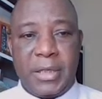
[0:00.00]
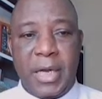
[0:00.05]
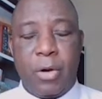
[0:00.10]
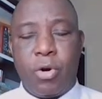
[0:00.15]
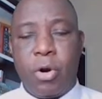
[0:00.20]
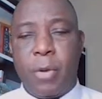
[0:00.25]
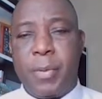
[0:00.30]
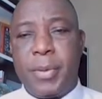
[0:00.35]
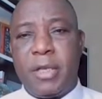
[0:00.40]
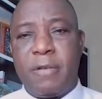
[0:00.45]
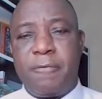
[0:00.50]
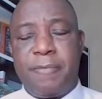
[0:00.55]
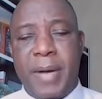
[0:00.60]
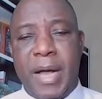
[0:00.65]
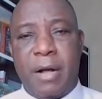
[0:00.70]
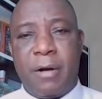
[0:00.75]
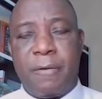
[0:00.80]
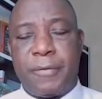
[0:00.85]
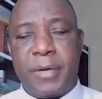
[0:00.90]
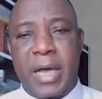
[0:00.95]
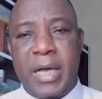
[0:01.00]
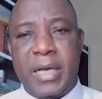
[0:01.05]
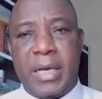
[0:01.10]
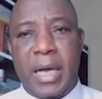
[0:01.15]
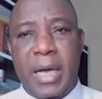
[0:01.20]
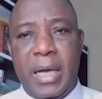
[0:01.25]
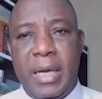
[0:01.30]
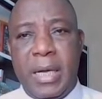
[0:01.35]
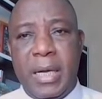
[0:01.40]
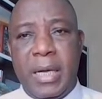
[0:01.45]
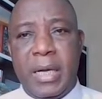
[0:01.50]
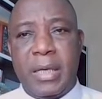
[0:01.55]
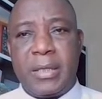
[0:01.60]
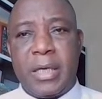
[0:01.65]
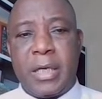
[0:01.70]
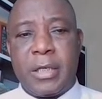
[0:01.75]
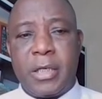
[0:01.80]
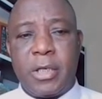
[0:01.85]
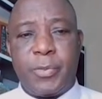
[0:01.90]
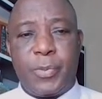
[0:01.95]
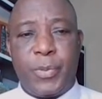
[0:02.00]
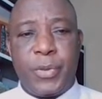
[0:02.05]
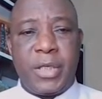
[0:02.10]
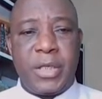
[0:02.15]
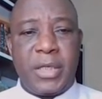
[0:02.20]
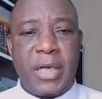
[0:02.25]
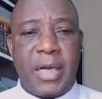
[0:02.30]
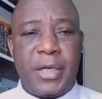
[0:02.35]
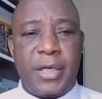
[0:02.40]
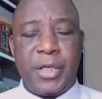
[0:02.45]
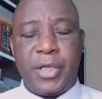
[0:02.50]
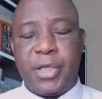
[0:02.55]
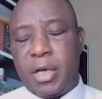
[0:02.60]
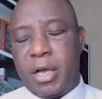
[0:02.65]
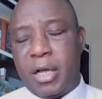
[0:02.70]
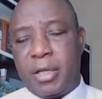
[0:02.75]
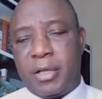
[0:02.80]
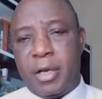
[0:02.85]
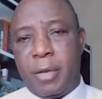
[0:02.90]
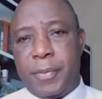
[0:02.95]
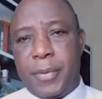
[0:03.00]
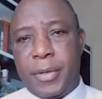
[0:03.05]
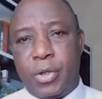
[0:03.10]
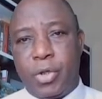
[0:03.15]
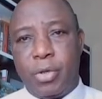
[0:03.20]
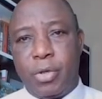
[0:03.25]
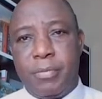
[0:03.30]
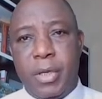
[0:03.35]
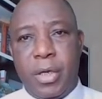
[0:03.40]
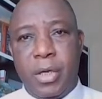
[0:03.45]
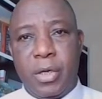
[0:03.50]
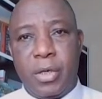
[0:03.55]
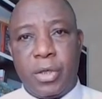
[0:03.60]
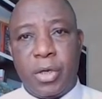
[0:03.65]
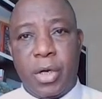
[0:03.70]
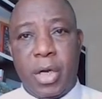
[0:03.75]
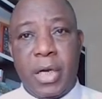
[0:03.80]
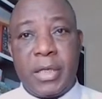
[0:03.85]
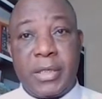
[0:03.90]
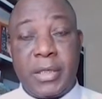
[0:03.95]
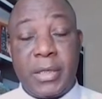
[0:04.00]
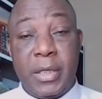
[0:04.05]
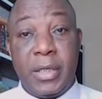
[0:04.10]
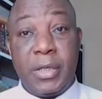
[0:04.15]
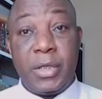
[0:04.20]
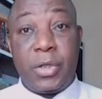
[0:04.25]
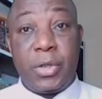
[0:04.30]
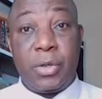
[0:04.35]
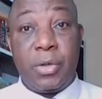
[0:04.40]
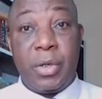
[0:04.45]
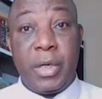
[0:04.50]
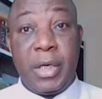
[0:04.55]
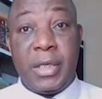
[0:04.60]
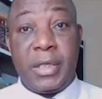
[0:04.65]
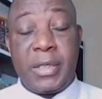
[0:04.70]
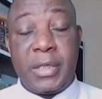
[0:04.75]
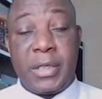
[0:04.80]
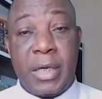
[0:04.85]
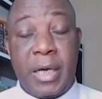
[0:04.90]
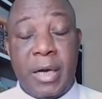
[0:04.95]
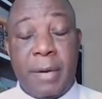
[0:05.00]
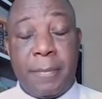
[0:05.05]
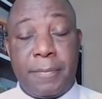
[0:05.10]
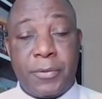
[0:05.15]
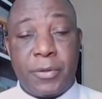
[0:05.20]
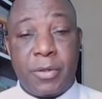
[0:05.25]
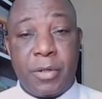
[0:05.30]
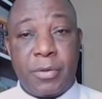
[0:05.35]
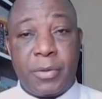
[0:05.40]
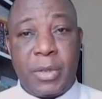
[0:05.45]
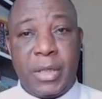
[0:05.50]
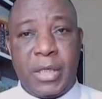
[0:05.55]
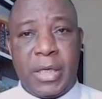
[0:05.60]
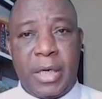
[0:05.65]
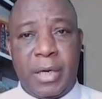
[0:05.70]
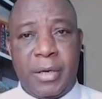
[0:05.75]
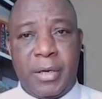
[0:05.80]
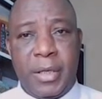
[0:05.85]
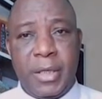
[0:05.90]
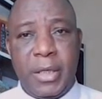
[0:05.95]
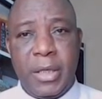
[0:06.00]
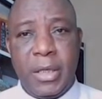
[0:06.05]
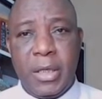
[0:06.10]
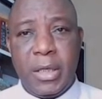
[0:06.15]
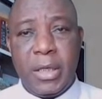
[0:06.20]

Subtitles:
The Cooperative Bank of Kenya says it's putting additional $3.2 million into its subsidiary